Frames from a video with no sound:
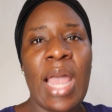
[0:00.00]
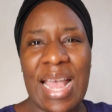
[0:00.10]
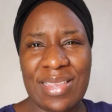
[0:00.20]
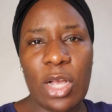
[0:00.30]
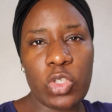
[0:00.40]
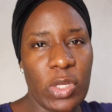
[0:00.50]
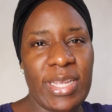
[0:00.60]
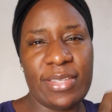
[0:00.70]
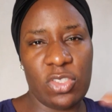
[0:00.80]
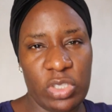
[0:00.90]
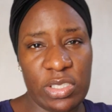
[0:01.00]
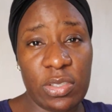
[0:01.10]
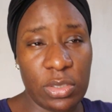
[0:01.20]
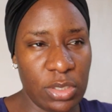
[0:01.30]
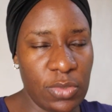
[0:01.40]
I think I'll show you guys the
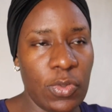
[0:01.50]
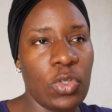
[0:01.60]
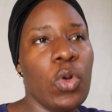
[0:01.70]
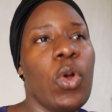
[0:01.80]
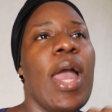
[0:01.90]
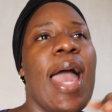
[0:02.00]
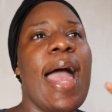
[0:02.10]
dresses in this video.